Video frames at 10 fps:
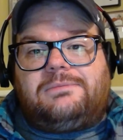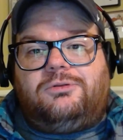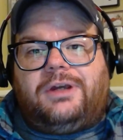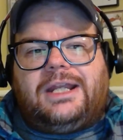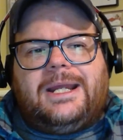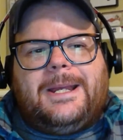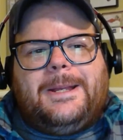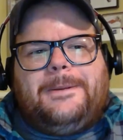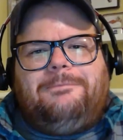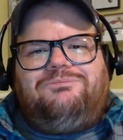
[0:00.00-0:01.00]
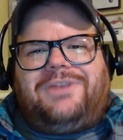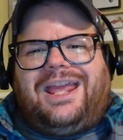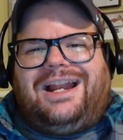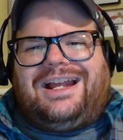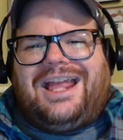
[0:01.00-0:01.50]
point.
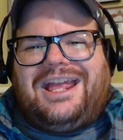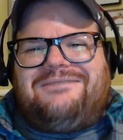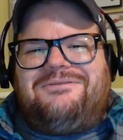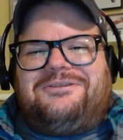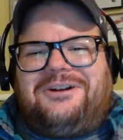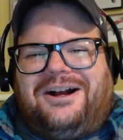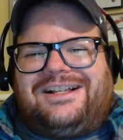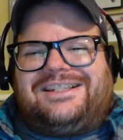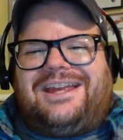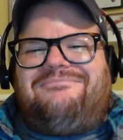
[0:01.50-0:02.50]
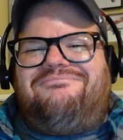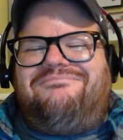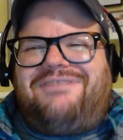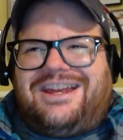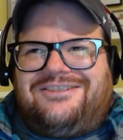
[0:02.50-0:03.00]
And I came across a
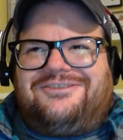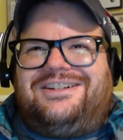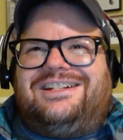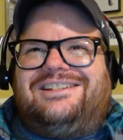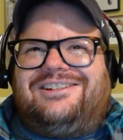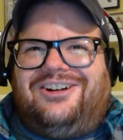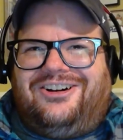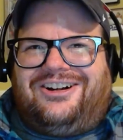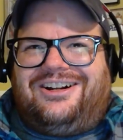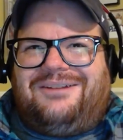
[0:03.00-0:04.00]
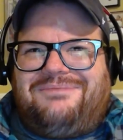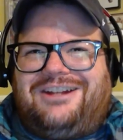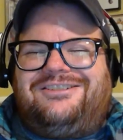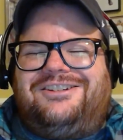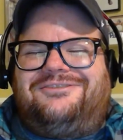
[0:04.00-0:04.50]
Patriots card, a
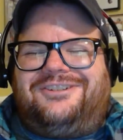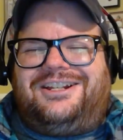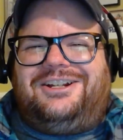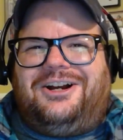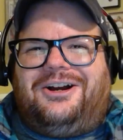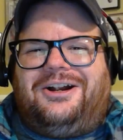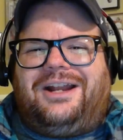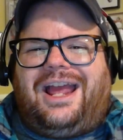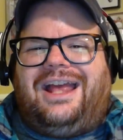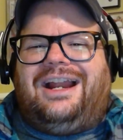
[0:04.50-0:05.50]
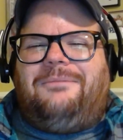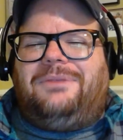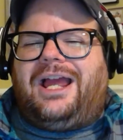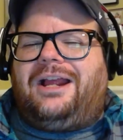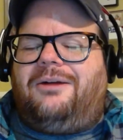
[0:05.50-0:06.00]
Patriots rookie card, and I'm
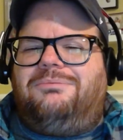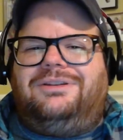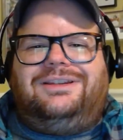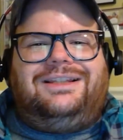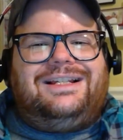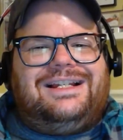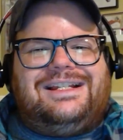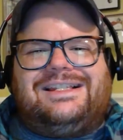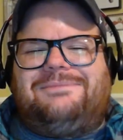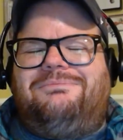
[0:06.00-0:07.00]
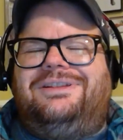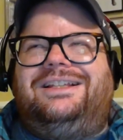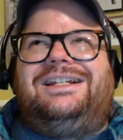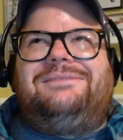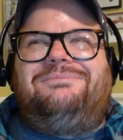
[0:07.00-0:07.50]
like, please,
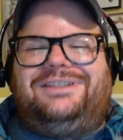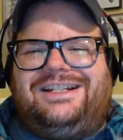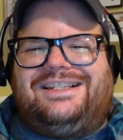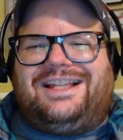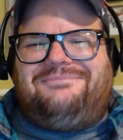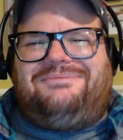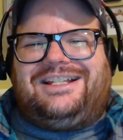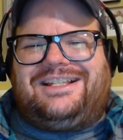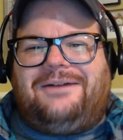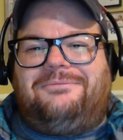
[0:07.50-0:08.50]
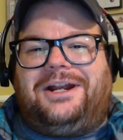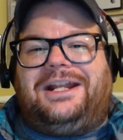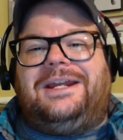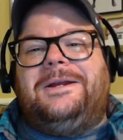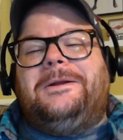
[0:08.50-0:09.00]
please, please let it be Tom
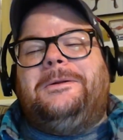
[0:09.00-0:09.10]
Brady.